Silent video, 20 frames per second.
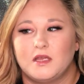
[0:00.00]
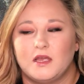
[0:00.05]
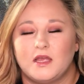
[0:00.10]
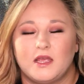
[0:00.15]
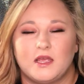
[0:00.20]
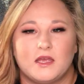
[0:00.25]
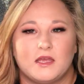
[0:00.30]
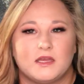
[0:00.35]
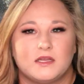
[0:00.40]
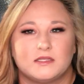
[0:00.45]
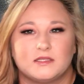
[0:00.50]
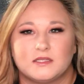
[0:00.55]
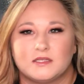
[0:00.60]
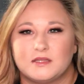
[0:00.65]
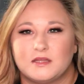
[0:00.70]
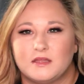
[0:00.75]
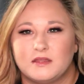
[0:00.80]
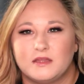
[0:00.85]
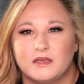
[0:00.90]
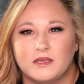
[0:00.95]
And
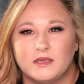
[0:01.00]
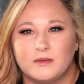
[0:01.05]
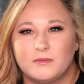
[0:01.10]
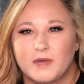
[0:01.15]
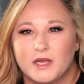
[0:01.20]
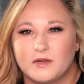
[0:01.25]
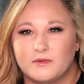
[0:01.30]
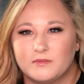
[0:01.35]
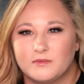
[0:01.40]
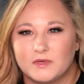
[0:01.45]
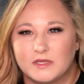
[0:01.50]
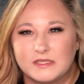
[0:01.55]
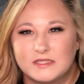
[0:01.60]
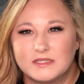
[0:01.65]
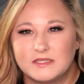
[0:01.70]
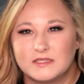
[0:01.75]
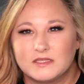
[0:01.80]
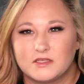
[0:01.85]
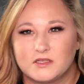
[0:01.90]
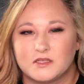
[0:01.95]
the thing about it
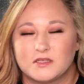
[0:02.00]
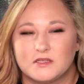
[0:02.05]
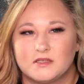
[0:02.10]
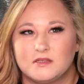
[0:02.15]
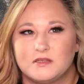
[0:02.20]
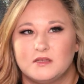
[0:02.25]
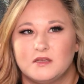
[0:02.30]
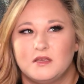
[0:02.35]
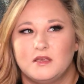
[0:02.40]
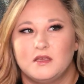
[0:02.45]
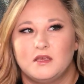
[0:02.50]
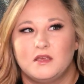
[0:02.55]
was, it's just